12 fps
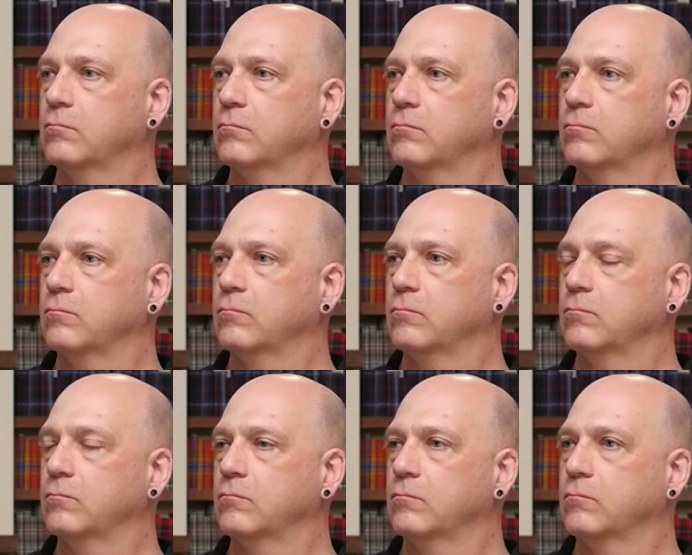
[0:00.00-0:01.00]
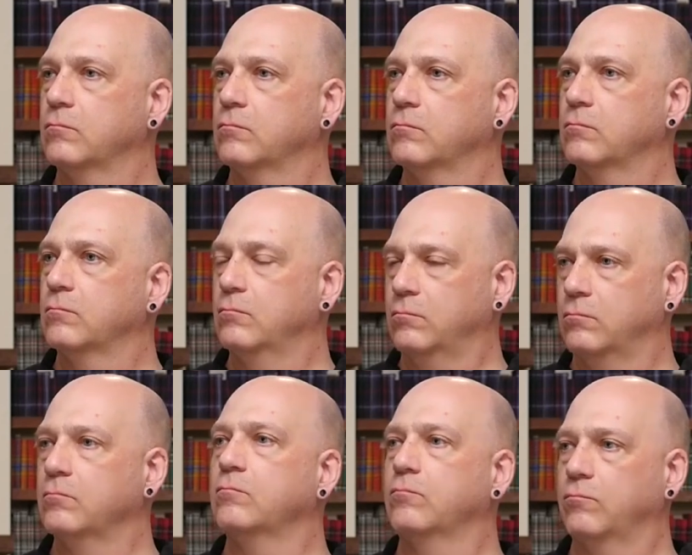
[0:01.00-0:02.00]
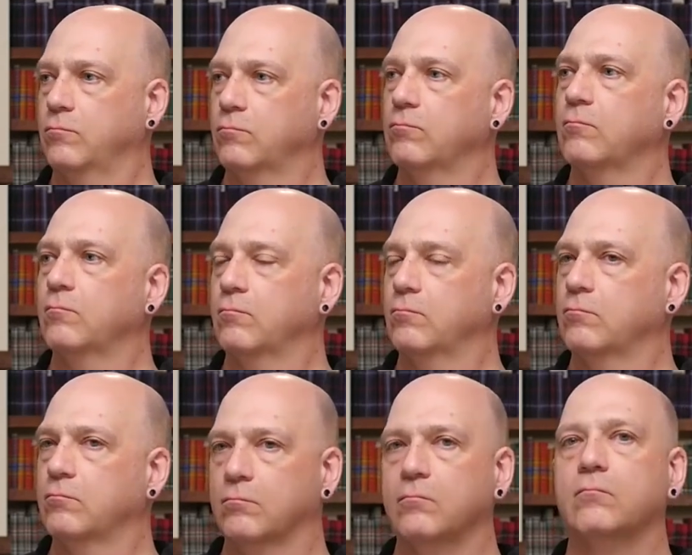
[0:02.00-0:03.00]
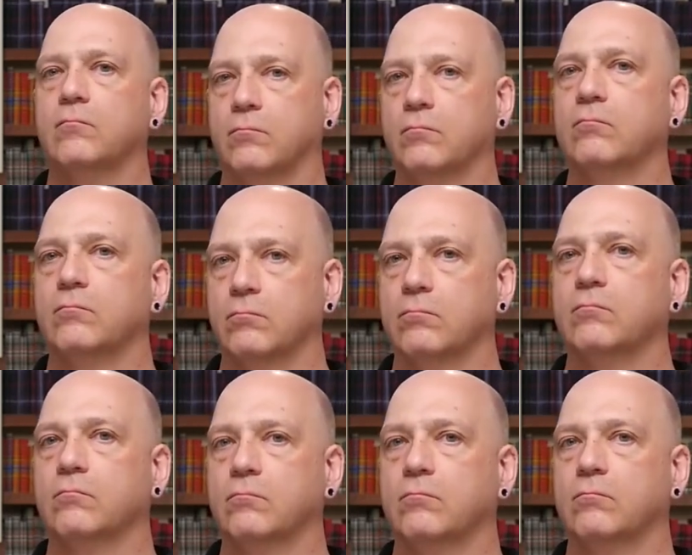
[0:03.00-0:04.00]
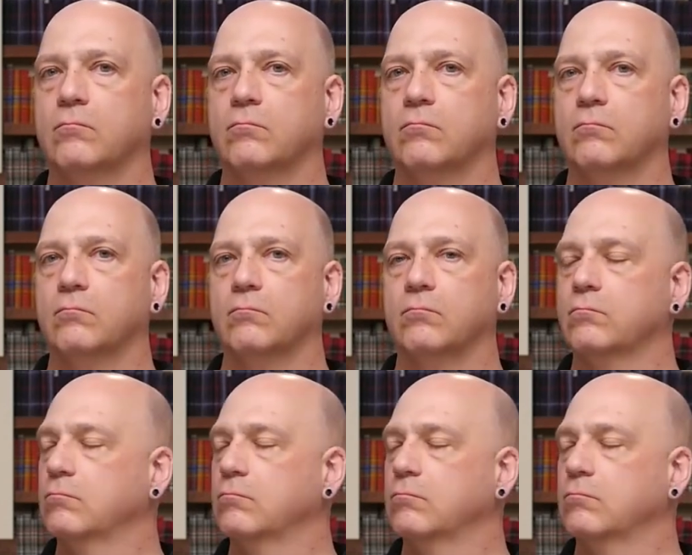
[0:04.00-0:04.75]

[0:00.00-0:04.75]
(silent)